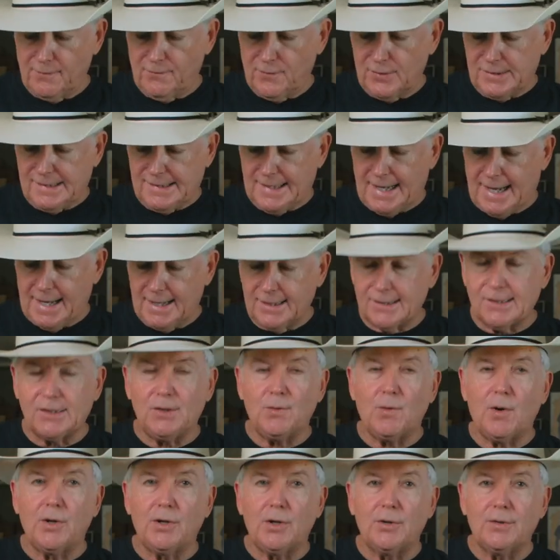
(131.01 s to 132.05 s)
for saddles and
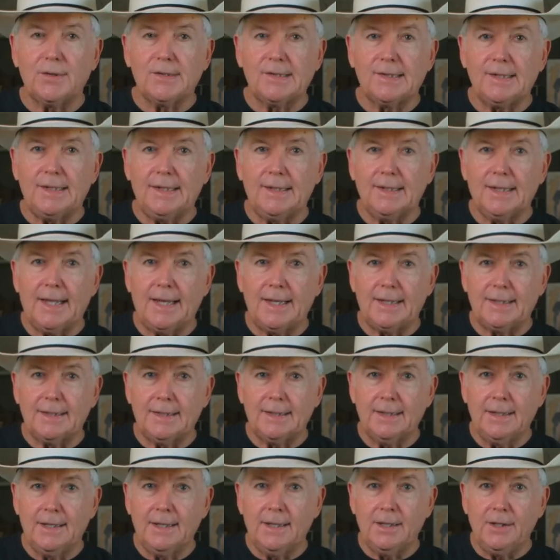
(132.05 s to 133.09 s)
you want to know the seat length,
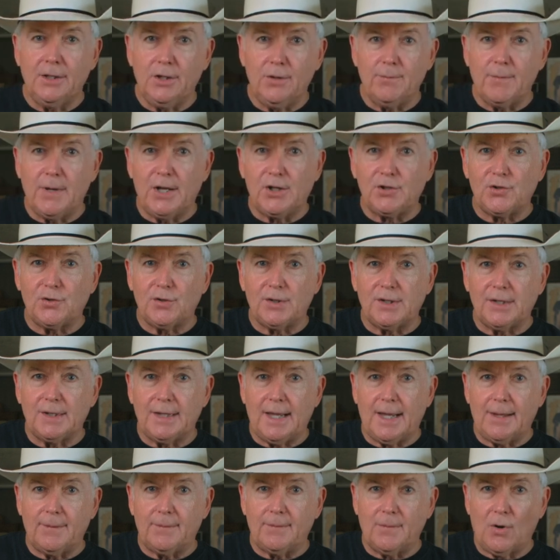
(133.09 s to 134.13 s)
you measure to
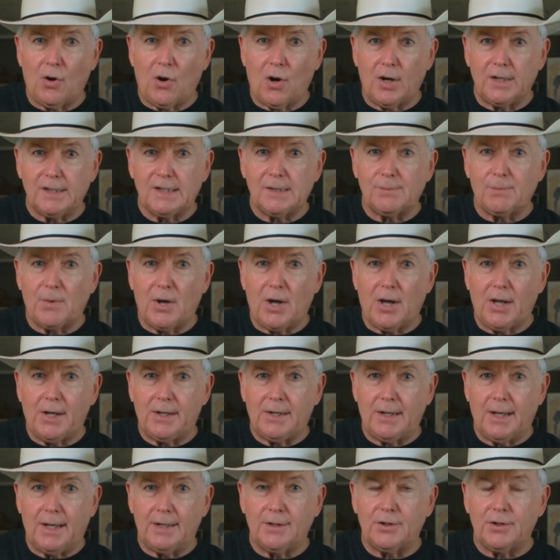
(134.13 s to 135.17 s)
that hard
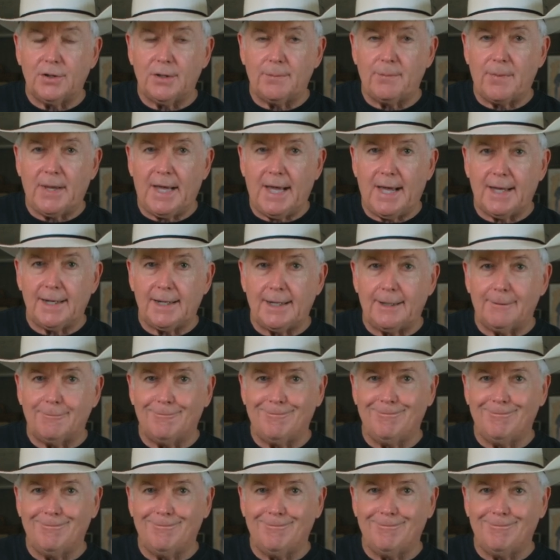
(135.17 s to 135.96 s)
spot under the padding.